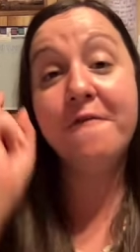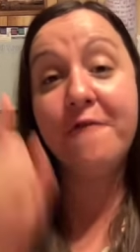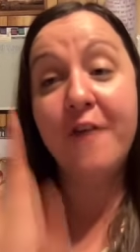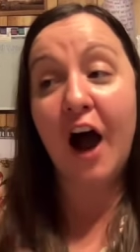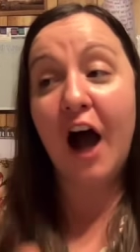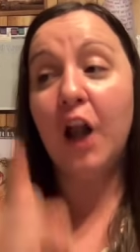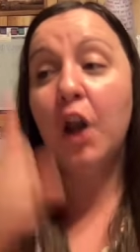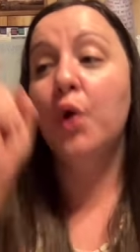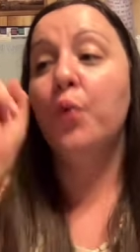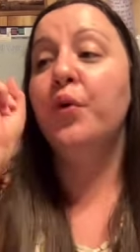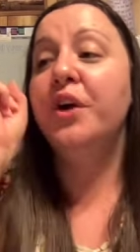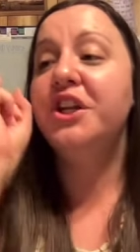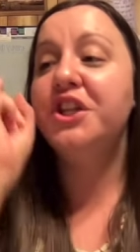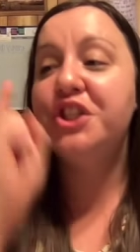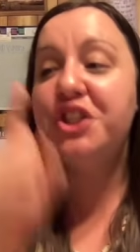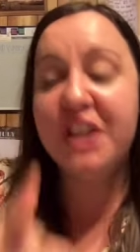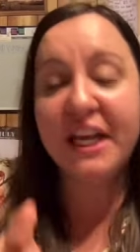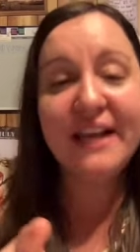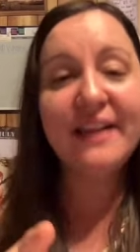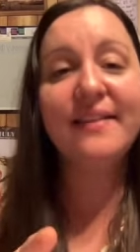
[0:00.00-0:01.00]
Following
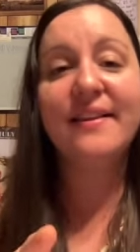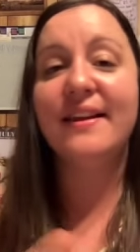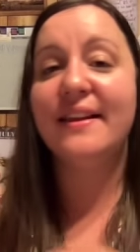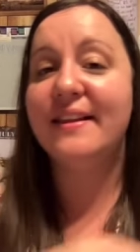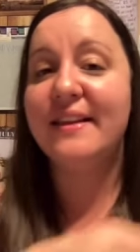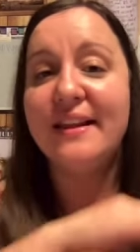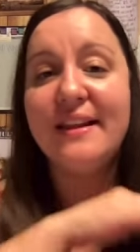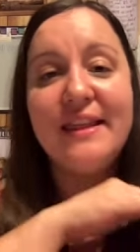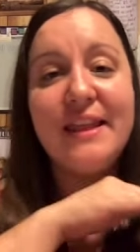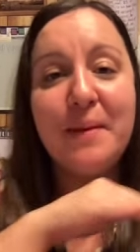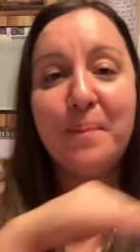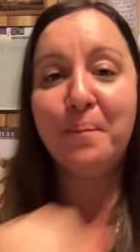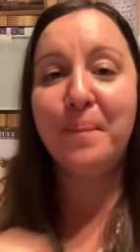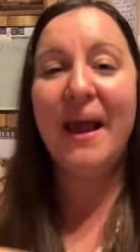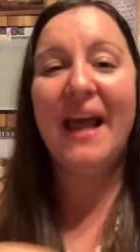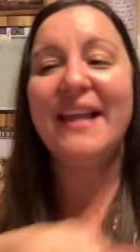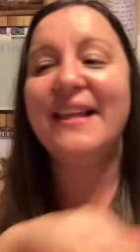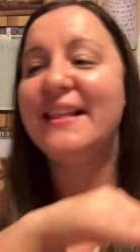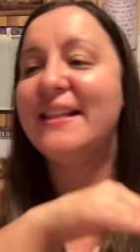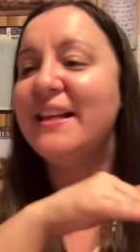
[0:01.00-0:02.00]
Jesus is the
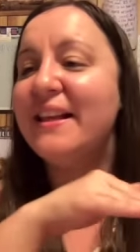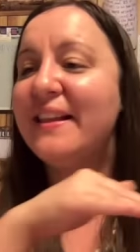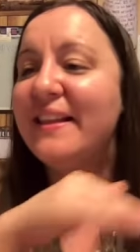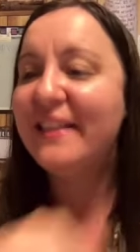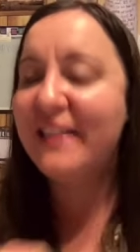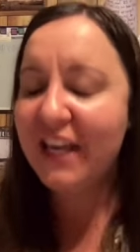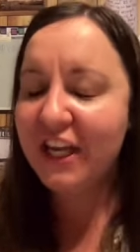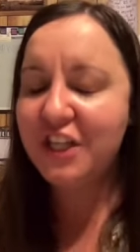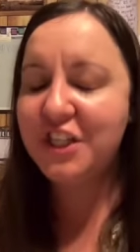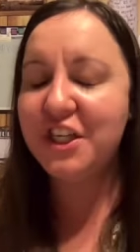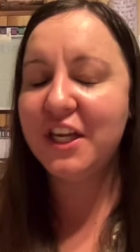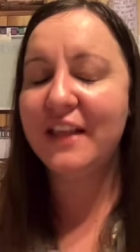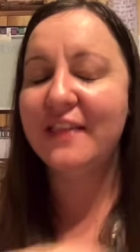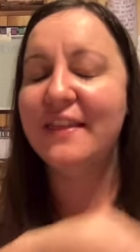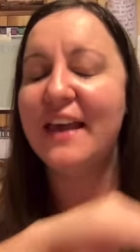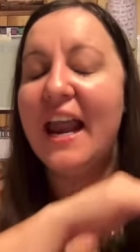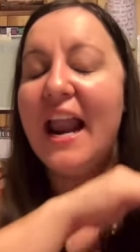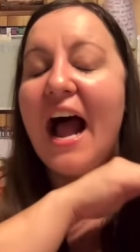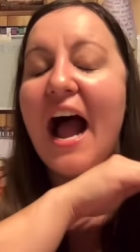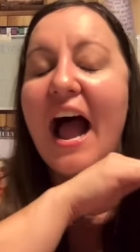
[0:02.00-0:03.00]
best decision
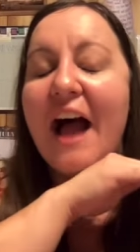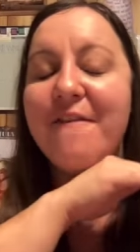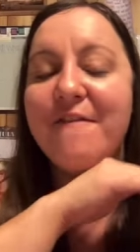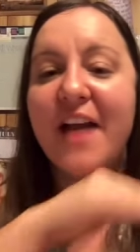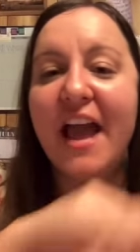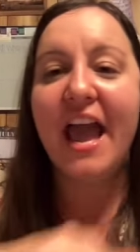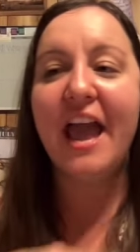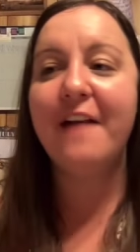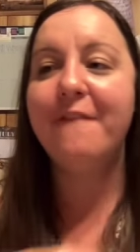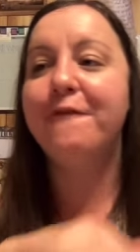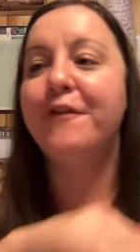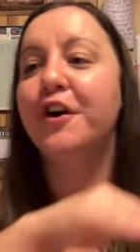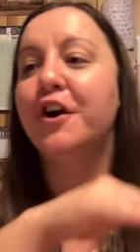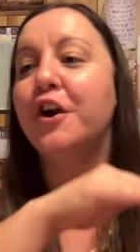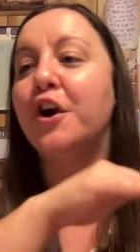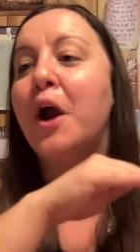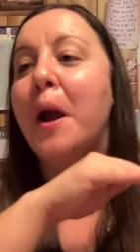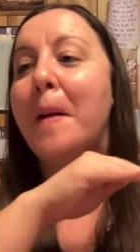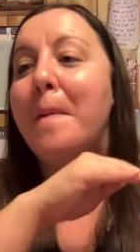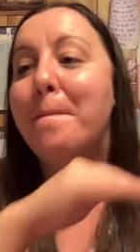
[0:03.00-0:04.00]
that I have
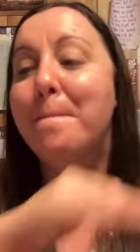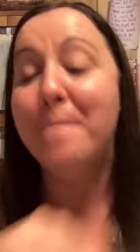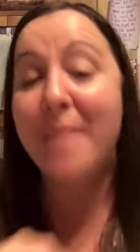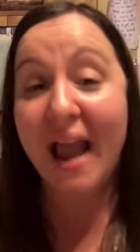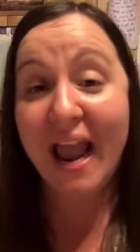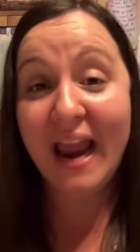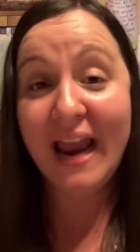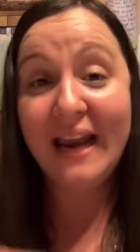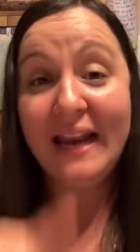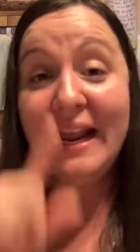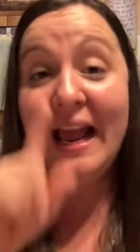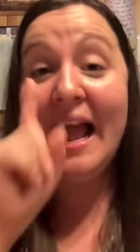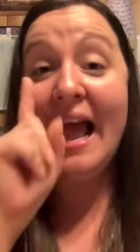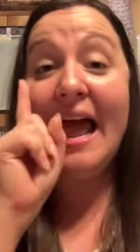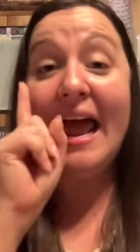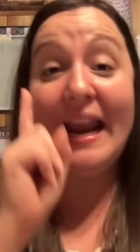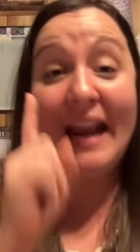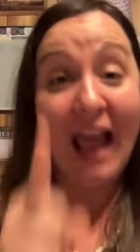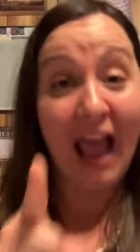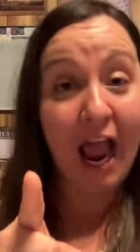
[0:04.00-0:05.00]
ever made.
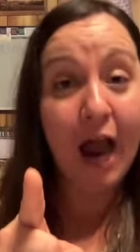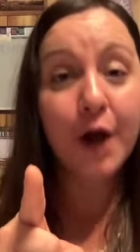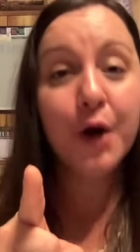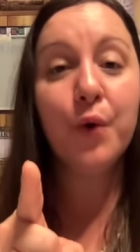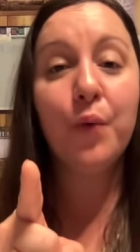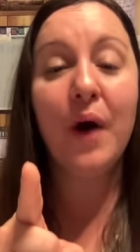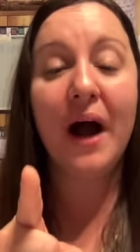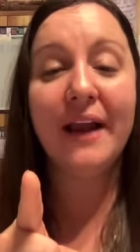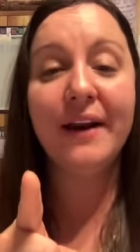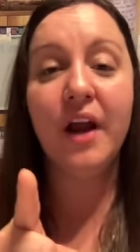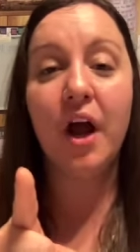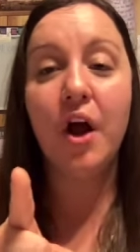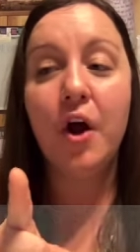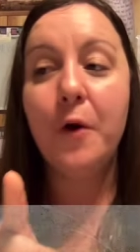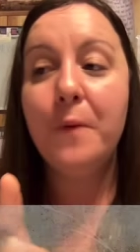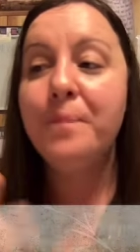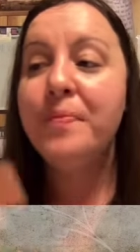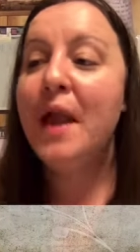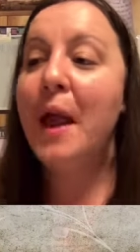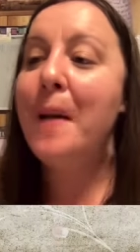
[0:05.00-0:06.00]
And how do I
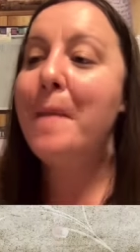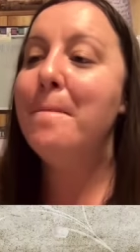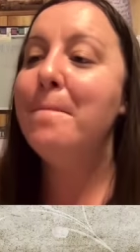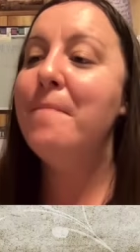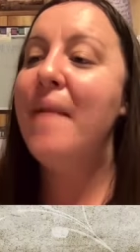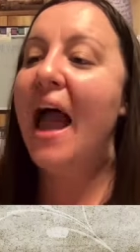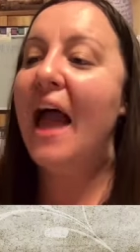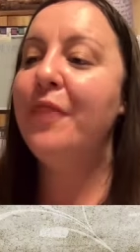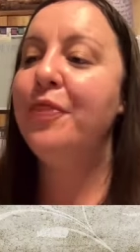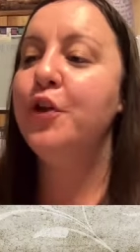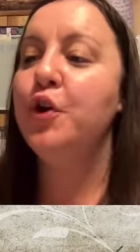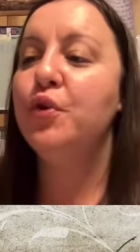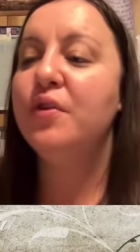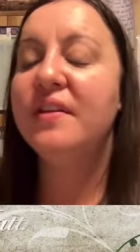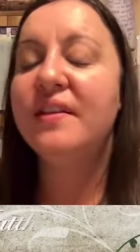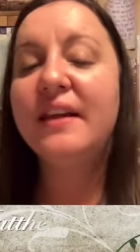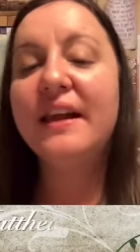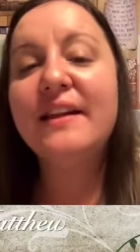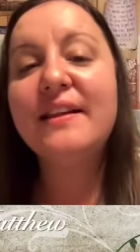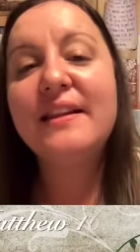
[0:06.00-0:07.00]
know? Matthew
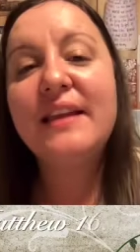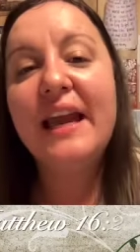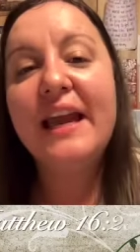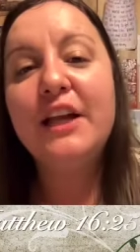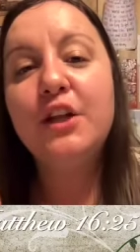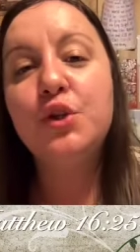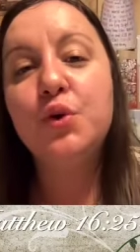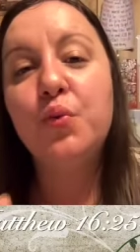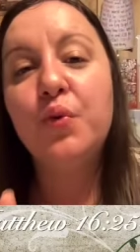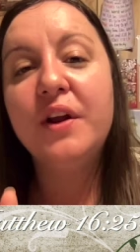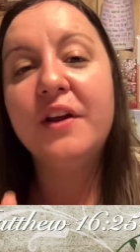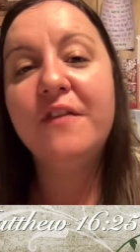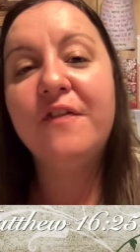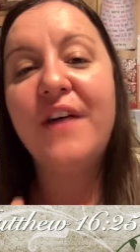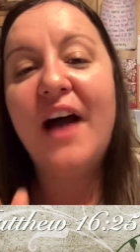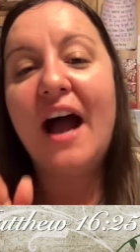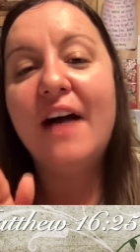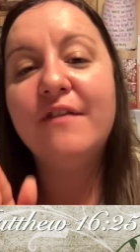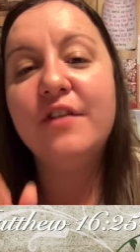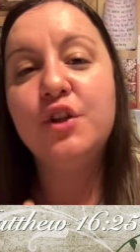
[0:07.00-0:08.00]
16,
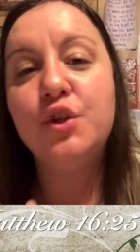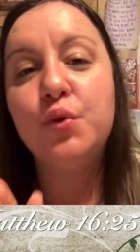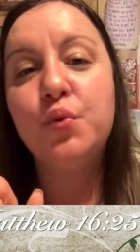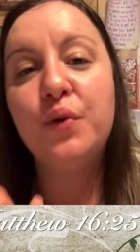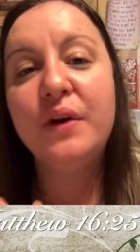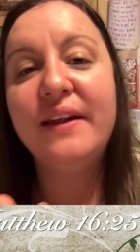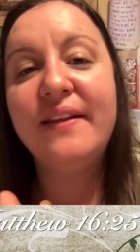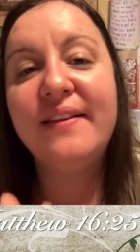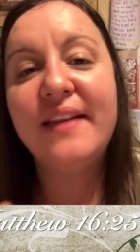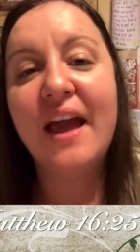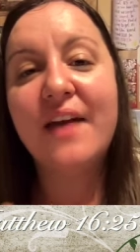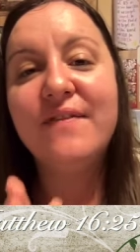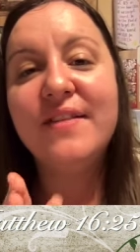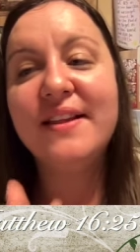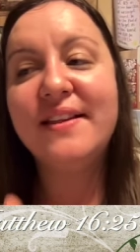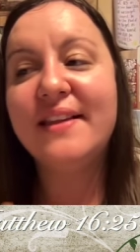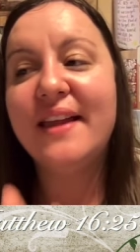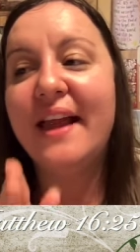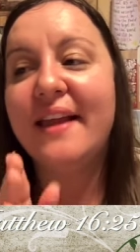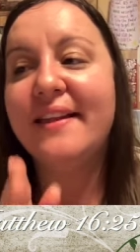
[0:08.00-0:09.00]
25, and 27
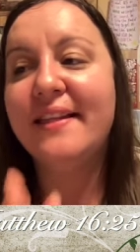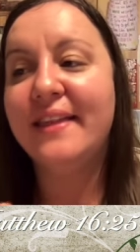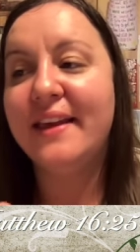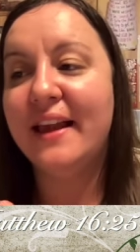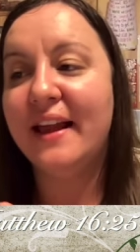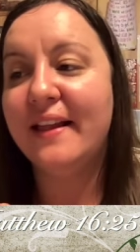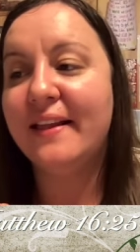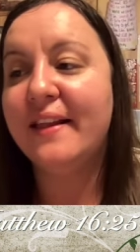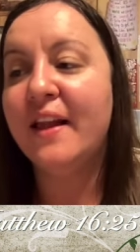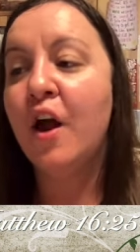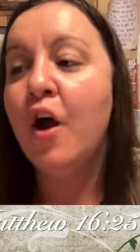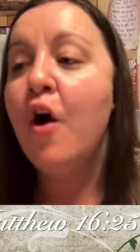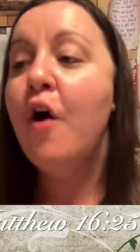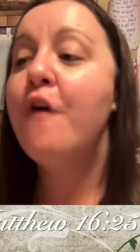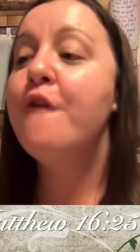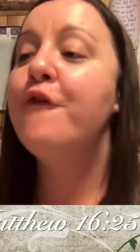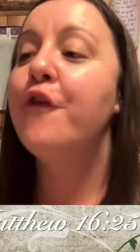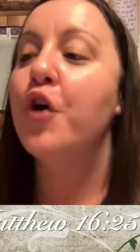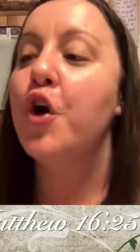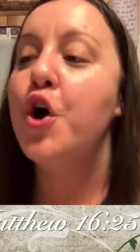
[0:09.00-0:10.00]
says this.
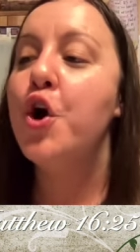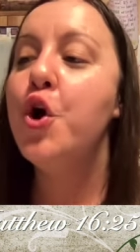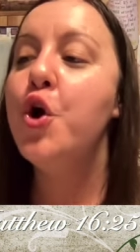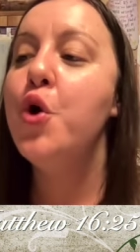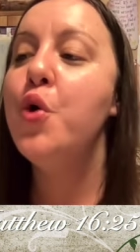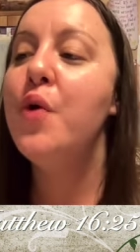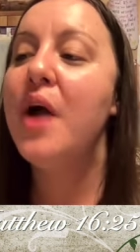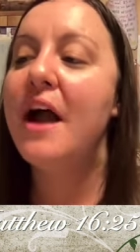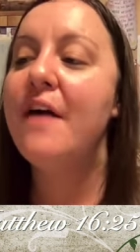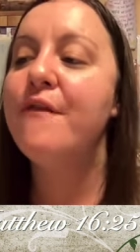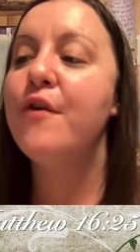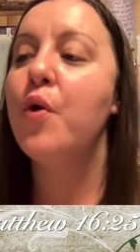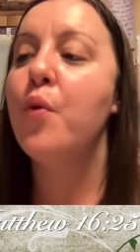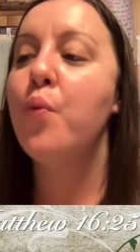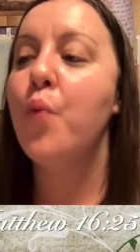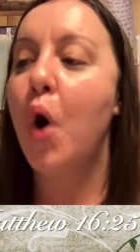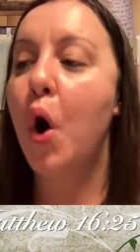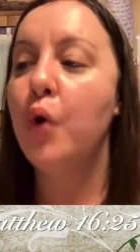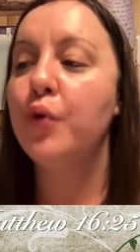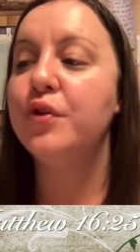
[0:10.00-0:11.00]
For whoever
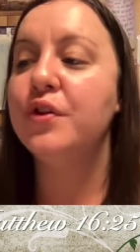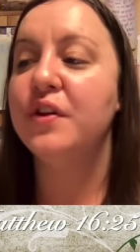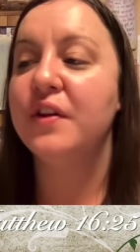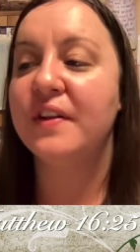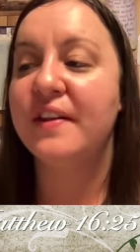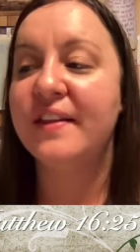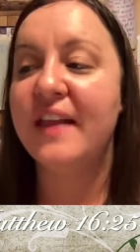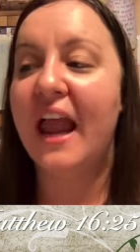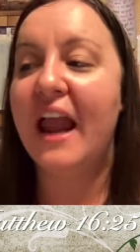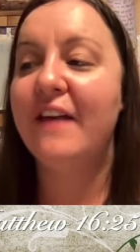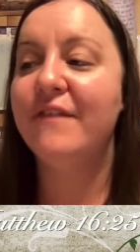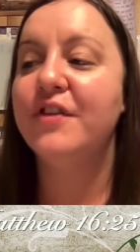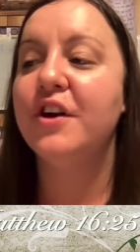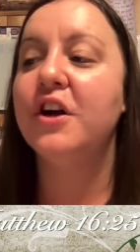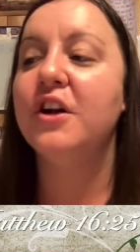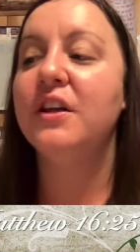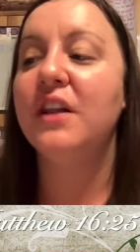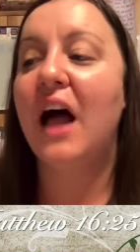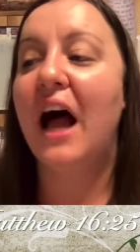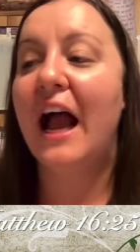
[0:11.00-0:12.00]
wants to save
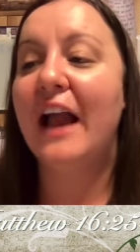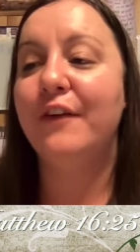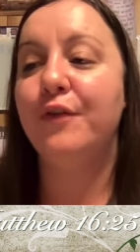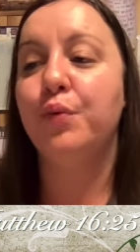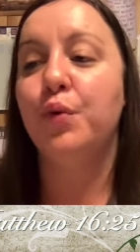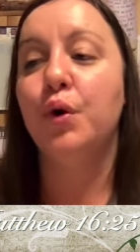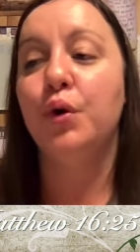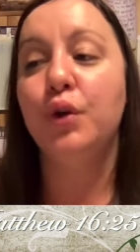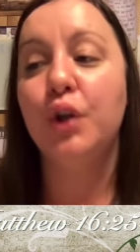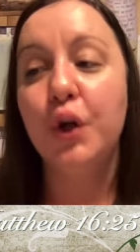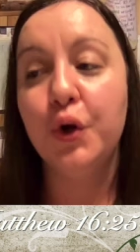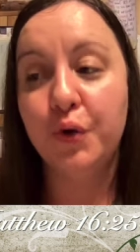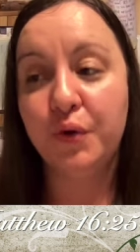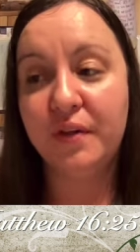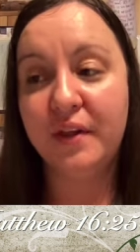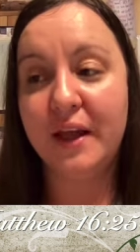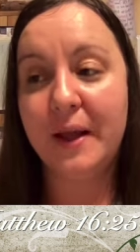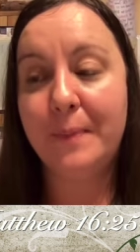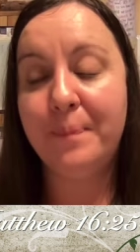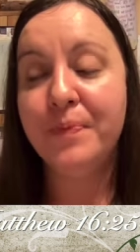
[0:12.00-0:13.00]
their life will lose
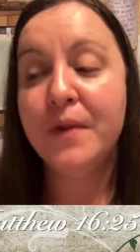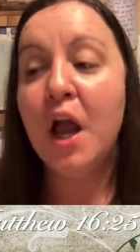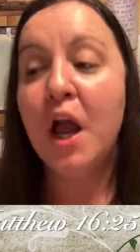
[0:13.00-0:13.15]
it,